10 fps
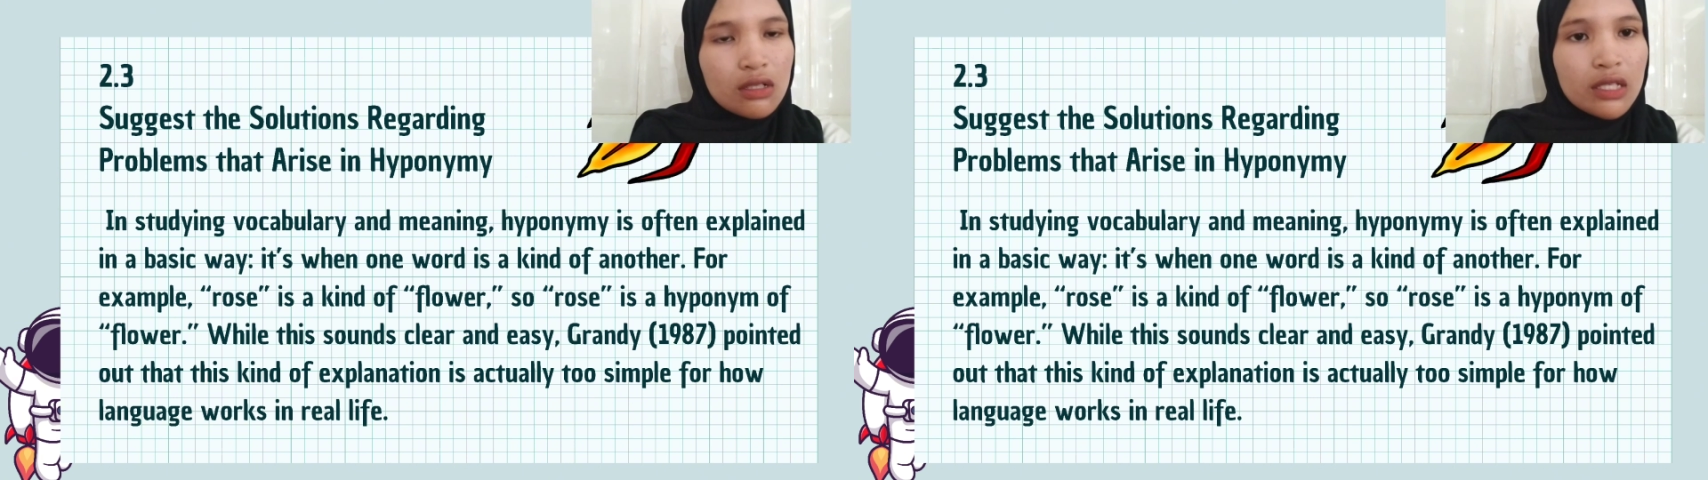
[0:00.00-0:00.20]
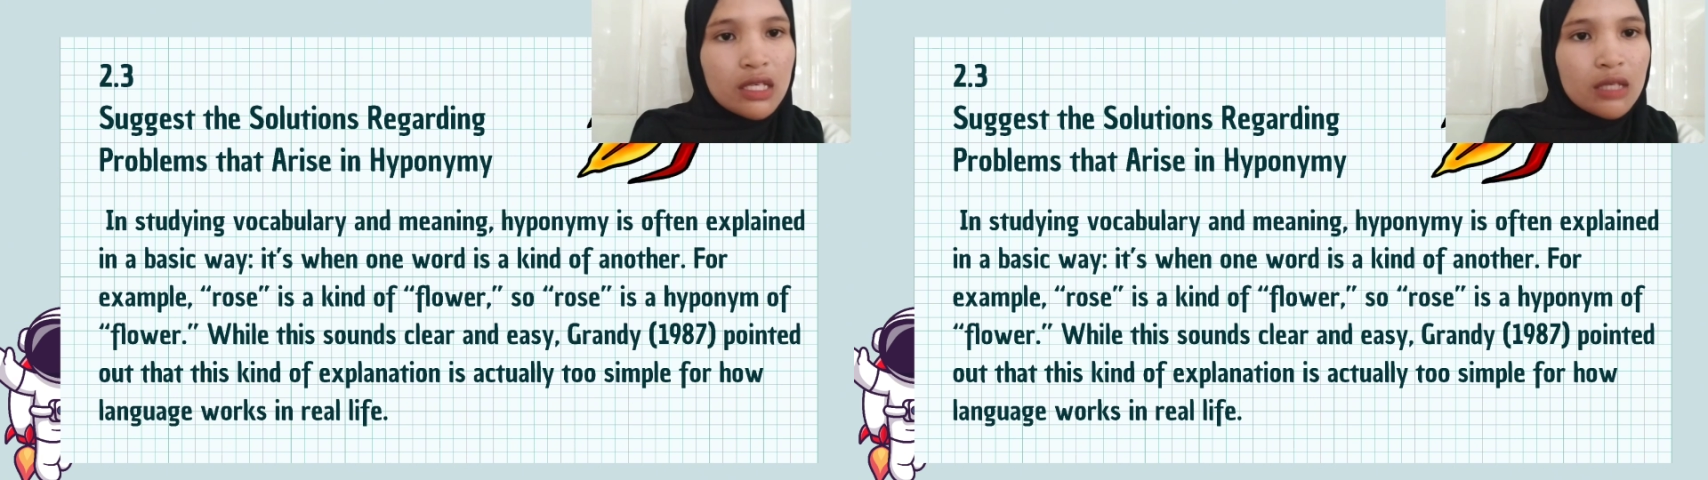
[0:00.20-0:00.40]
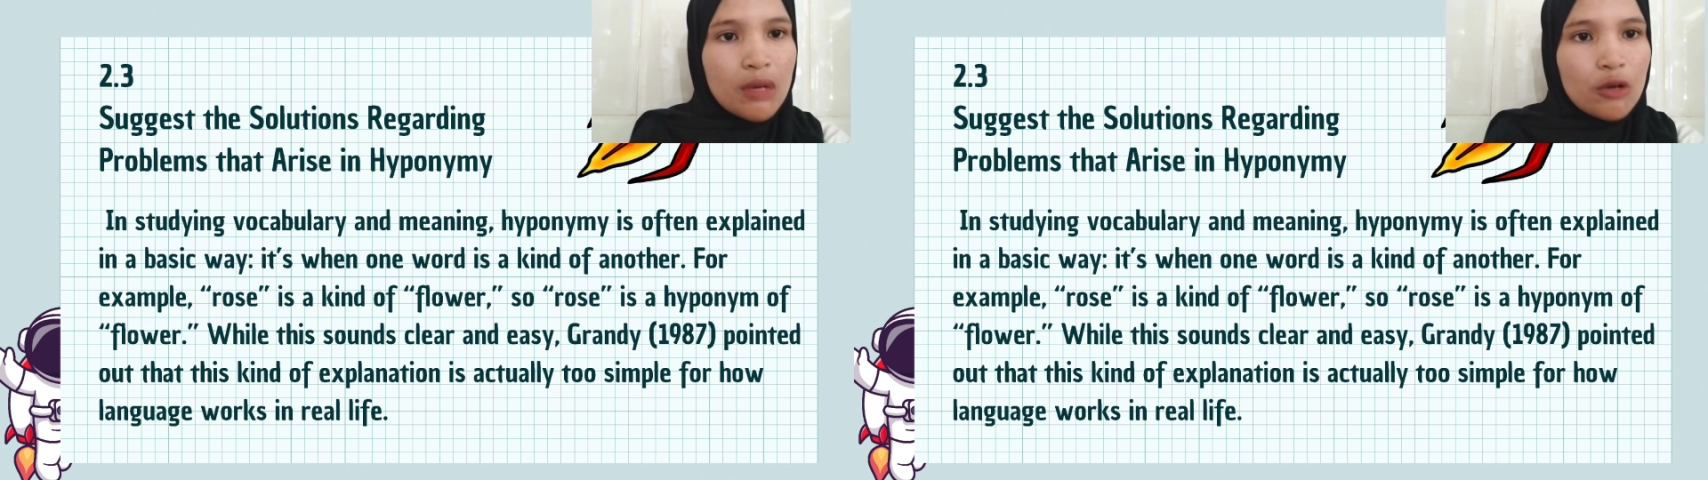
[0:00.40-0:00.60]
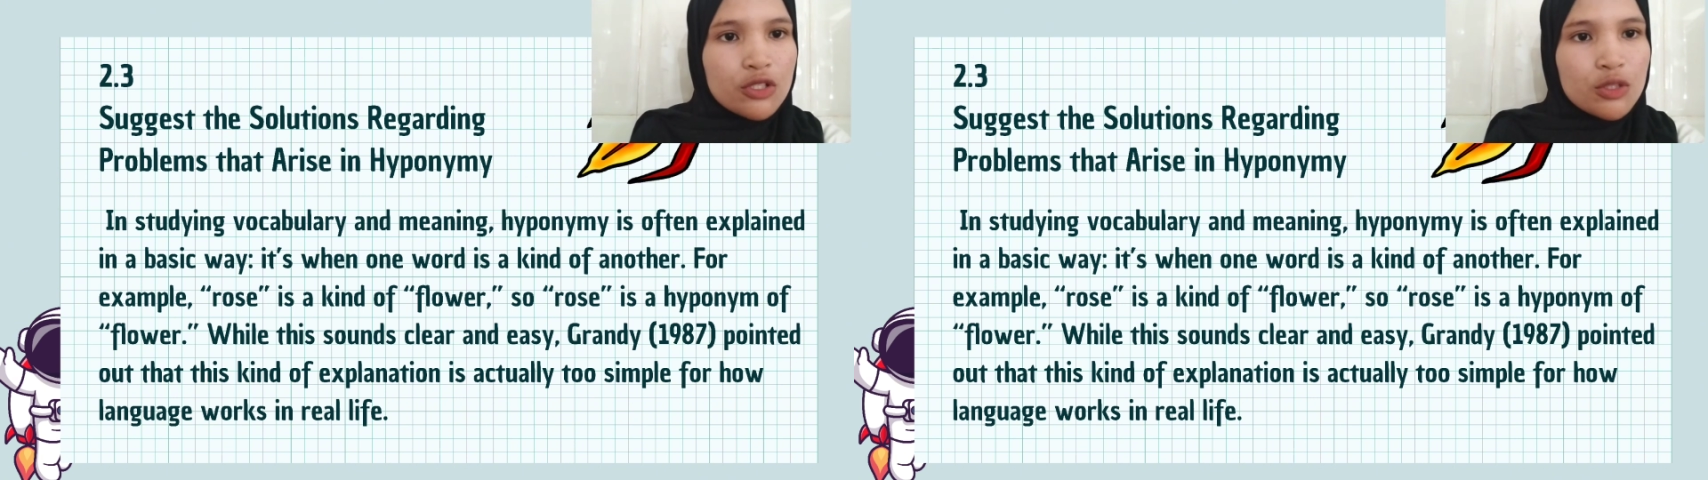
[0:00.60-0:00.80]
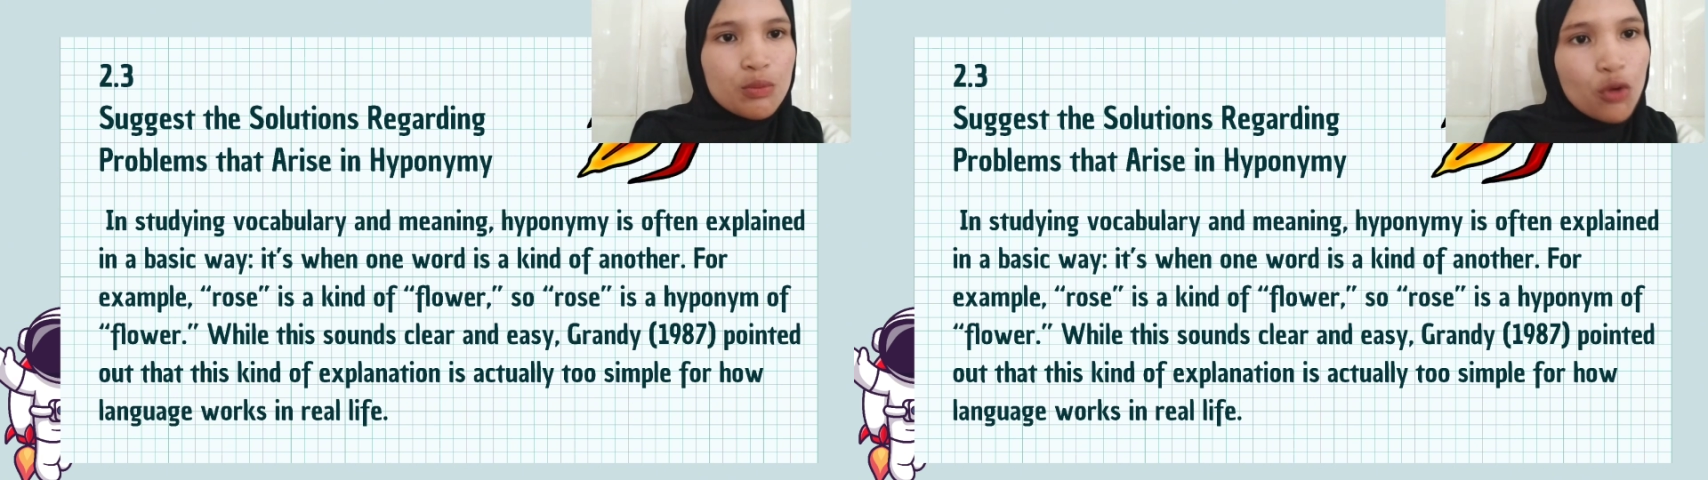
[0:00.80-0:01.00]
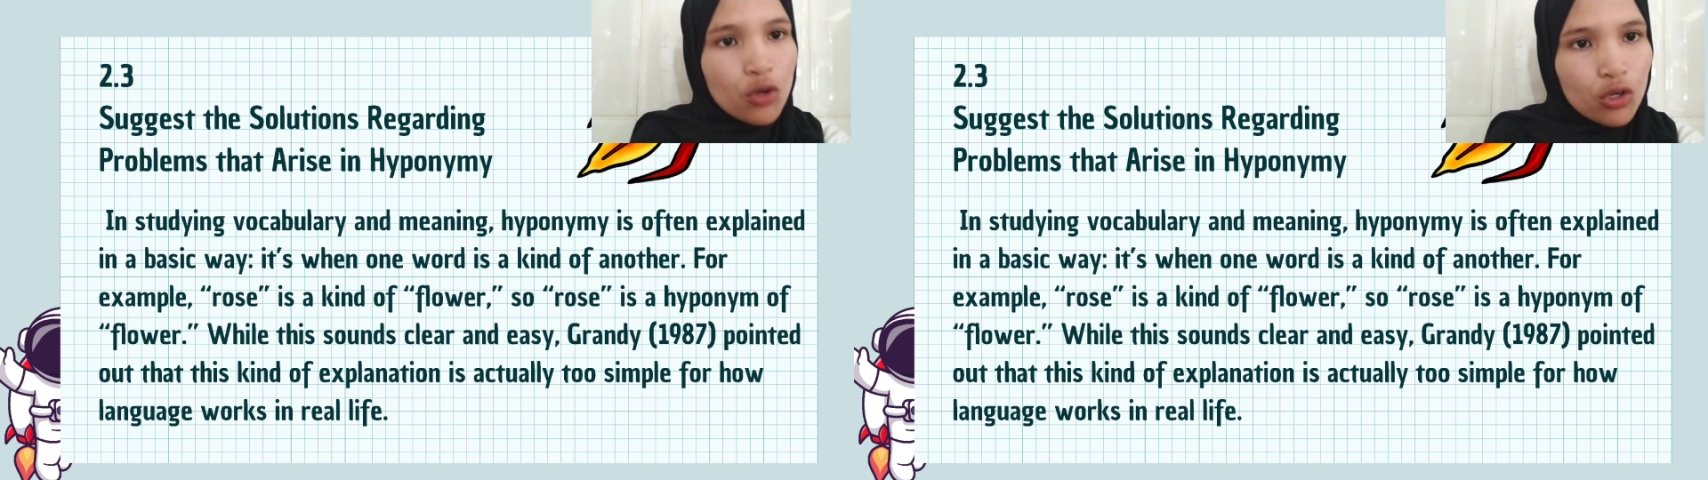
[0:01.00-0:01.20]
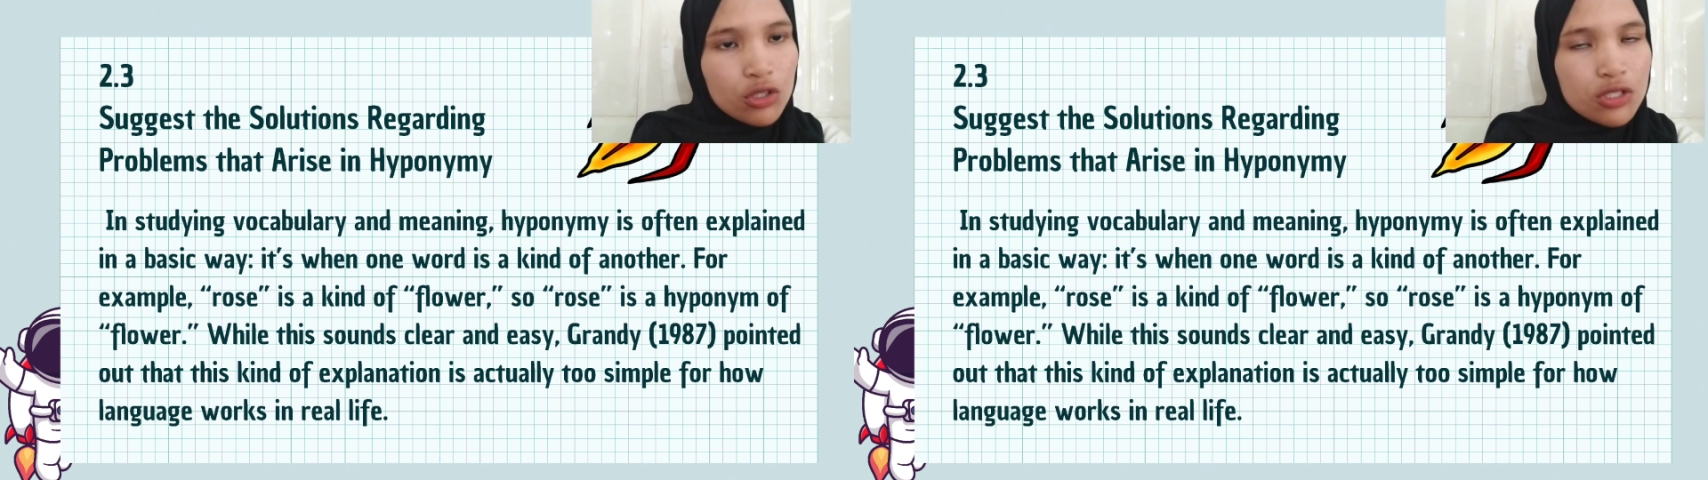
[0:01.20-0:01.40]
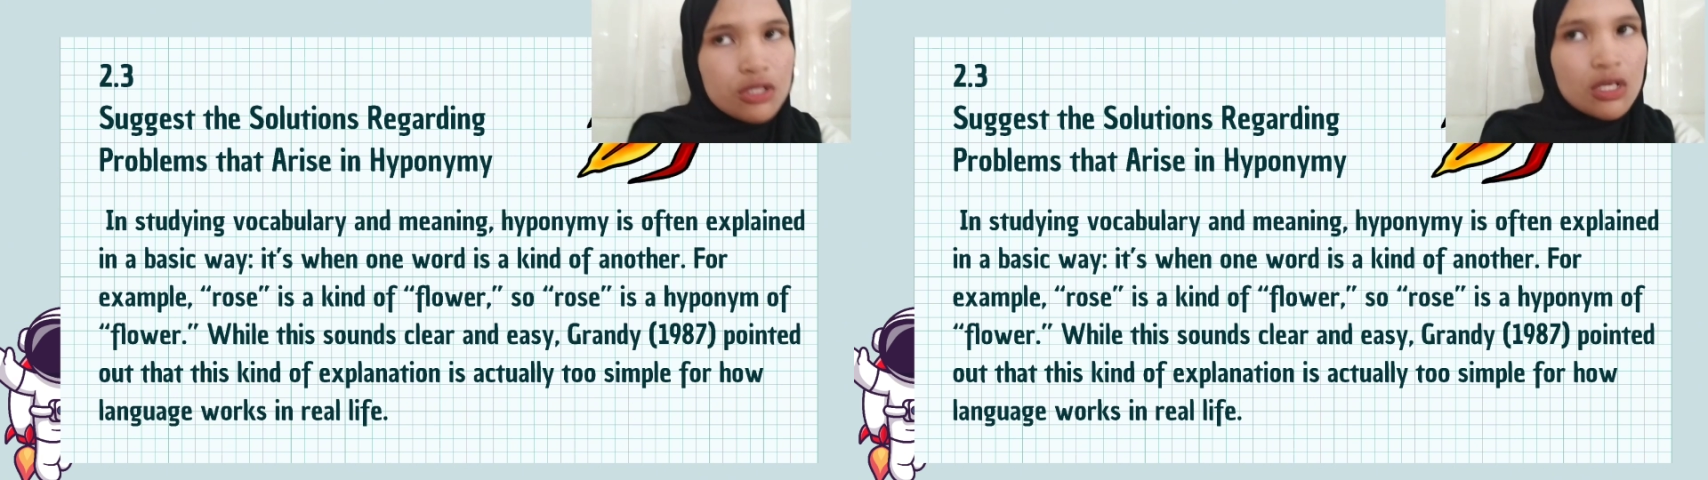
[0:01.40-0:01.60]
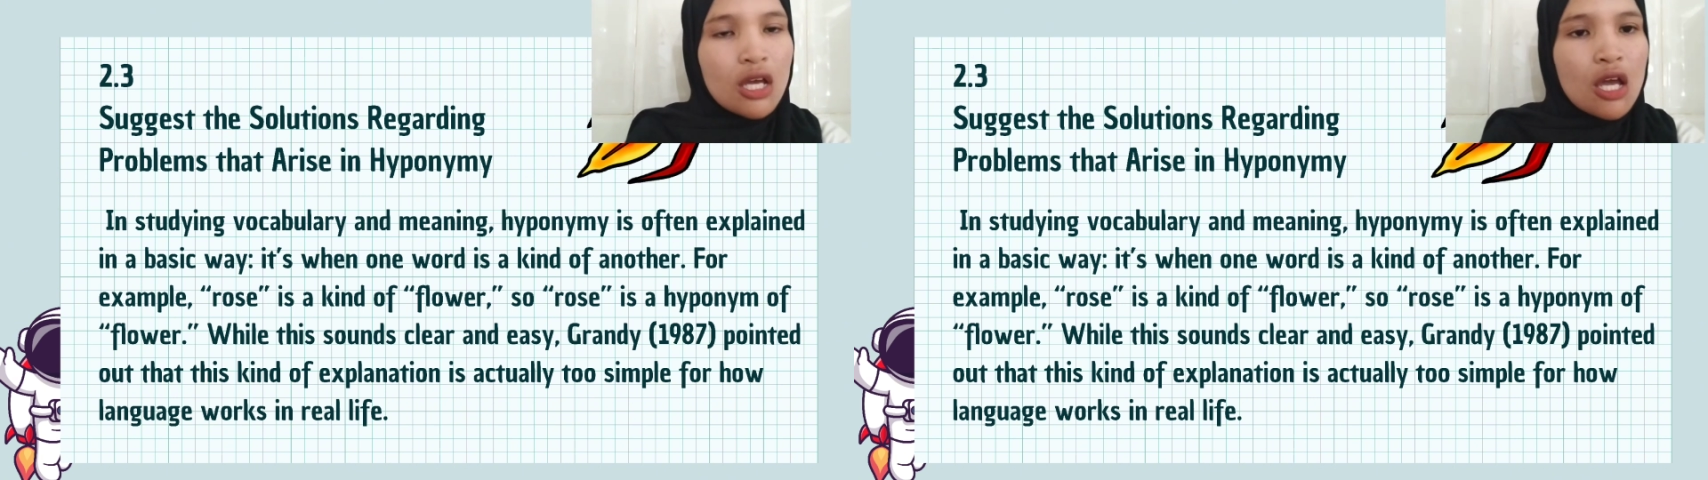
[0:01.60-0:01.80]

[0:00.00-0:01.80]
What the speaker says: talking about sports,